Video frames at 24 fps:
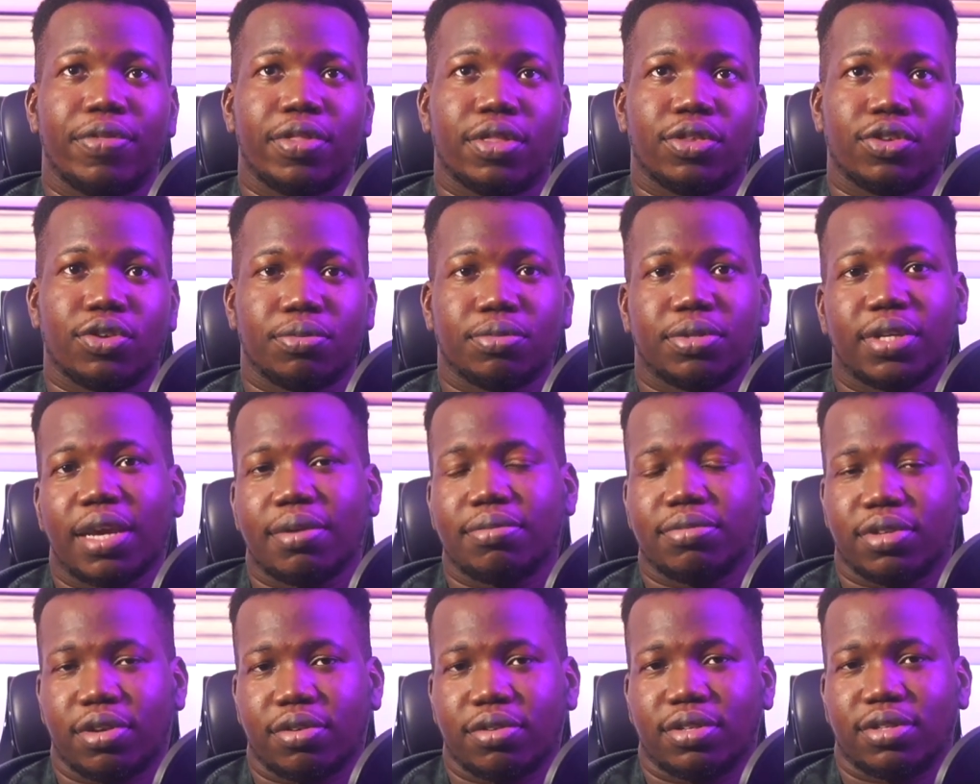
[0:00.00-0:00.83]

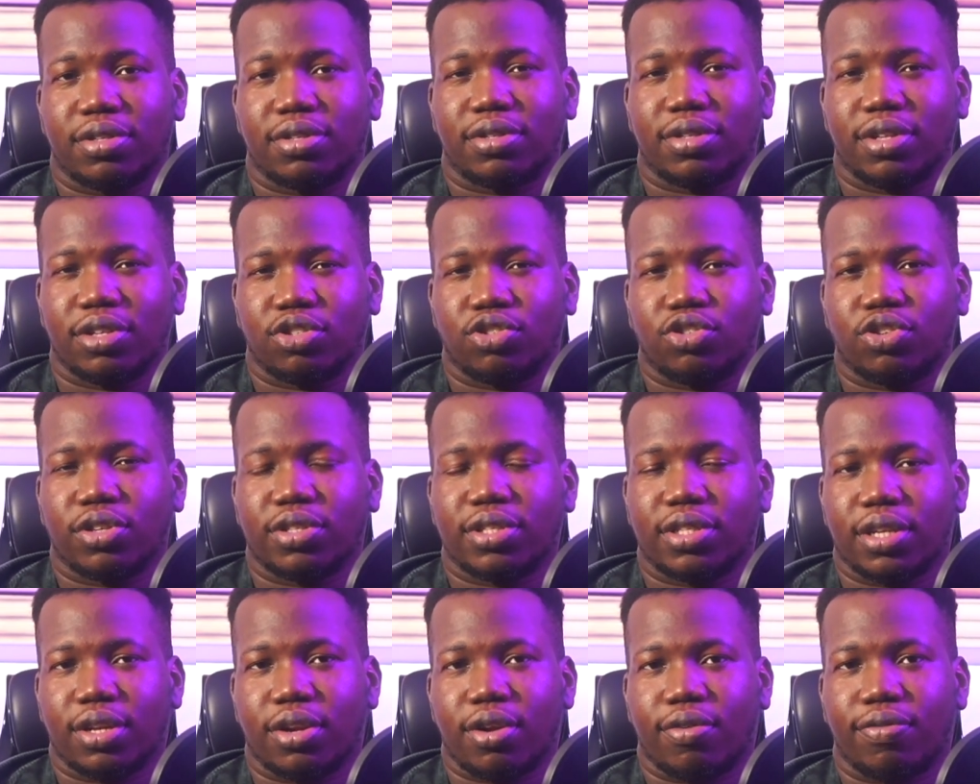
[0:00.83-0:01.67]
sometimes there's just
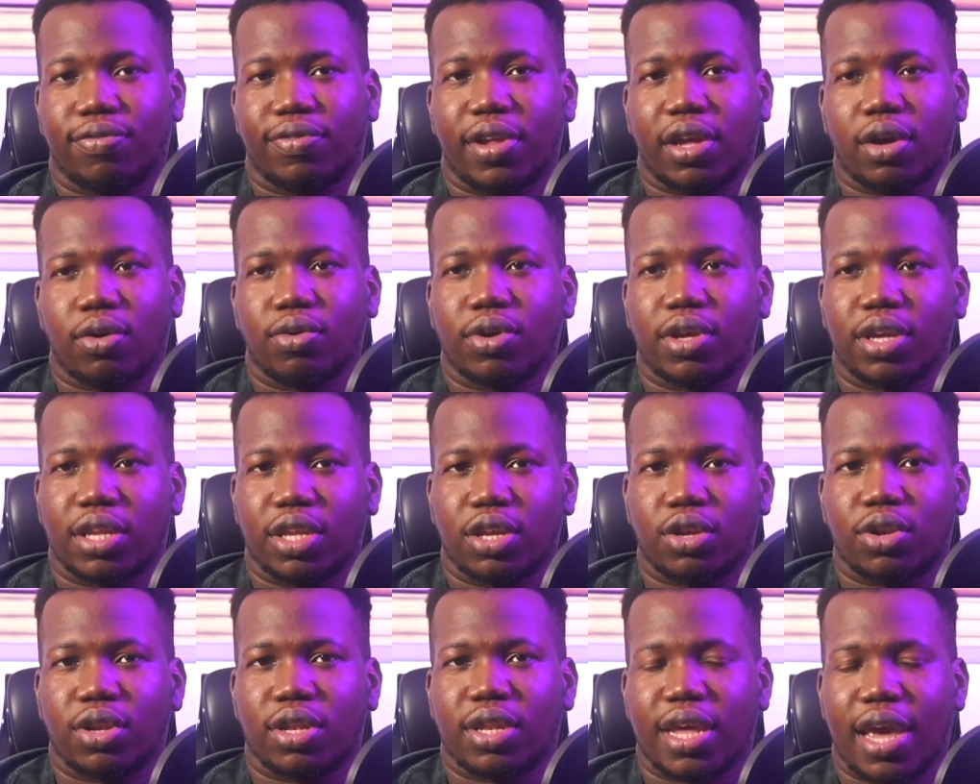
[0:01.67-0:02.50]
enough. Like,
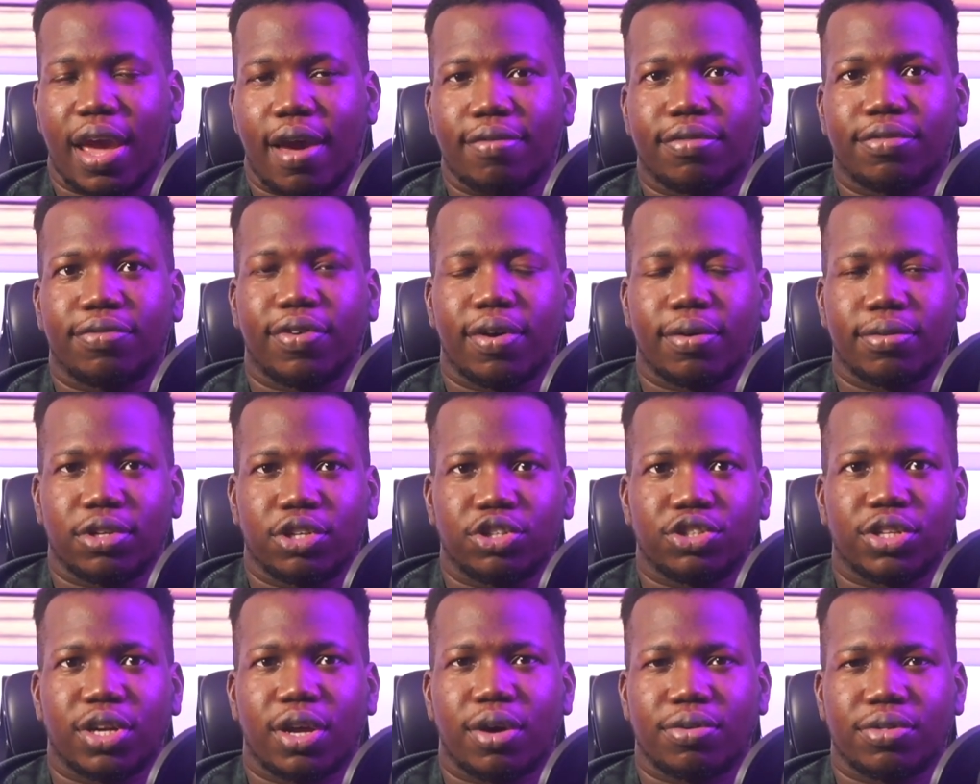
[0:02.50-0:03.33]
okay, they have the
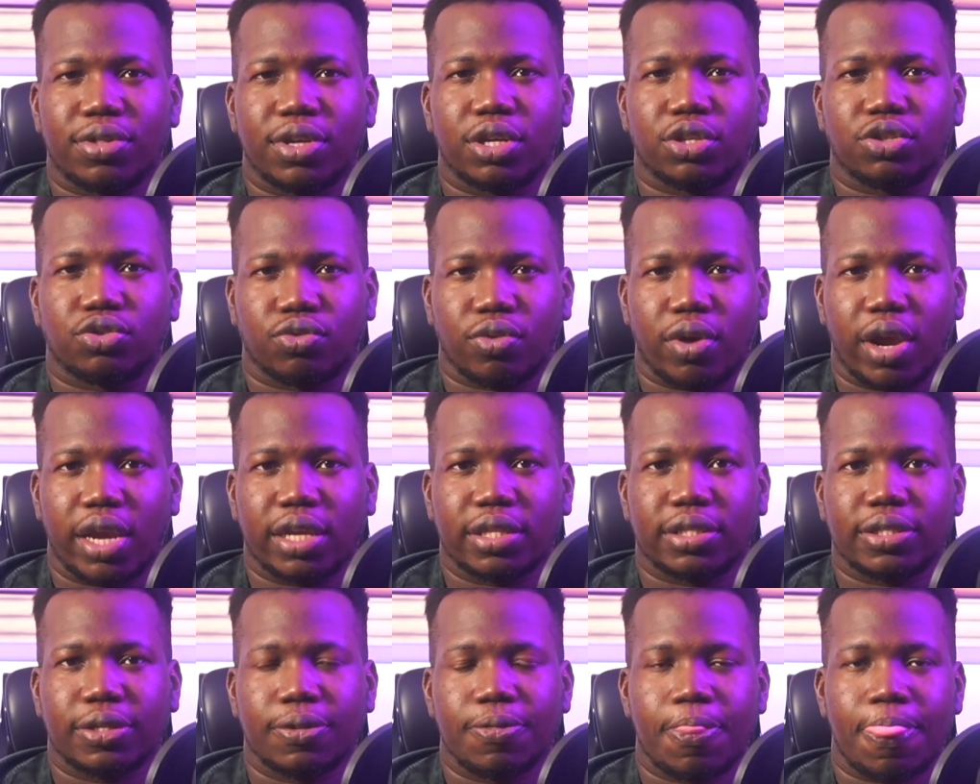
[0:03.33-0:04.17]
foundational things
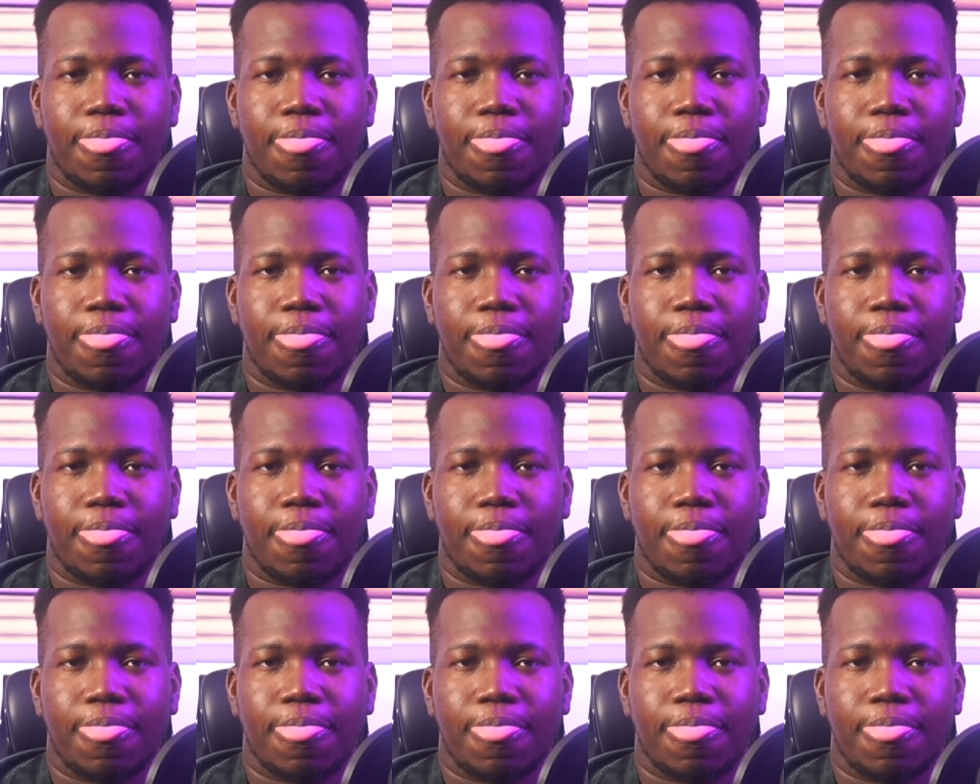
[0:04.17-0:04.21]
right.